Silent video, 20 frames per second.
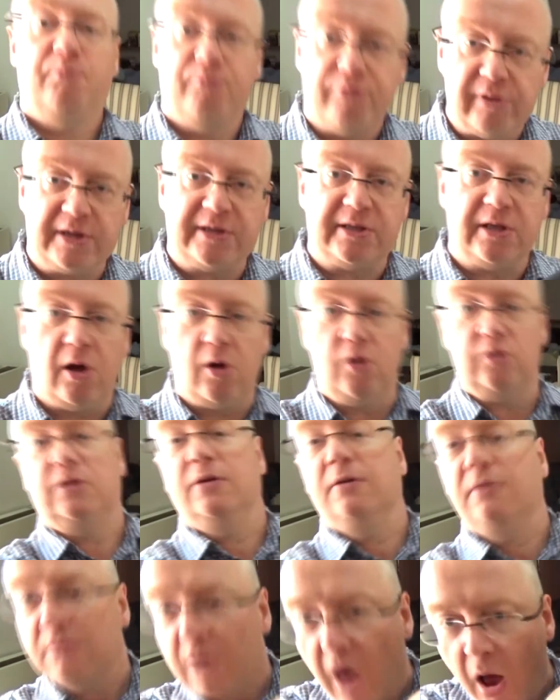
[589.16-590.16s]
press those
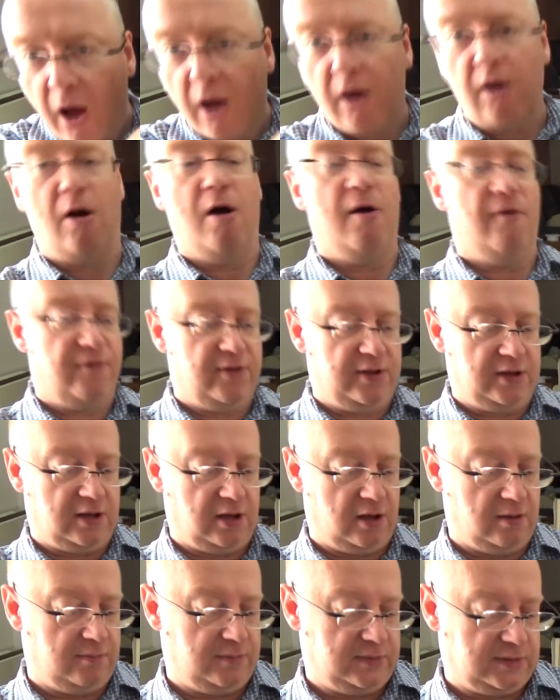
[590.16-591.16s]
and off it
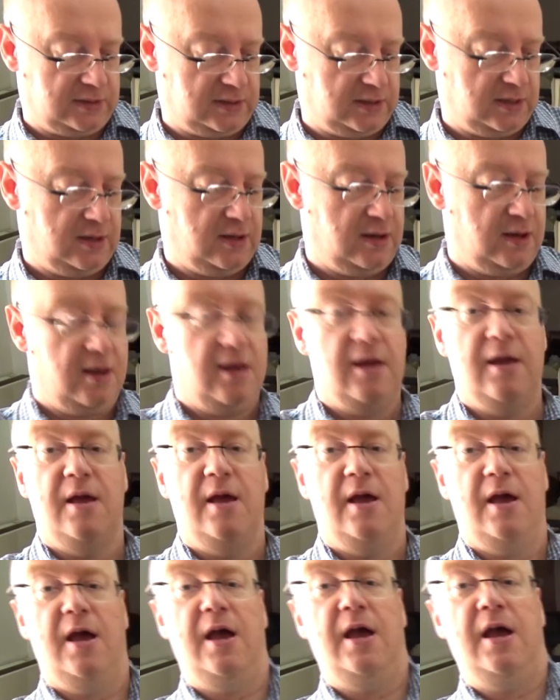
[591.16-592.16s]
comes.
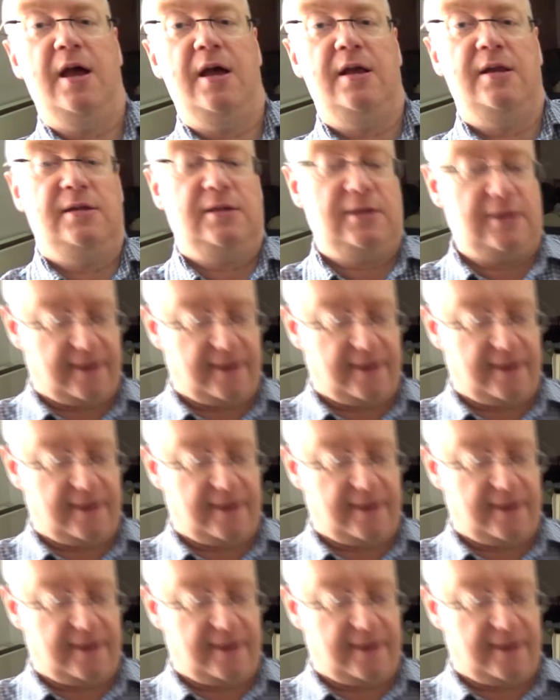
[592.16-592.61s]
And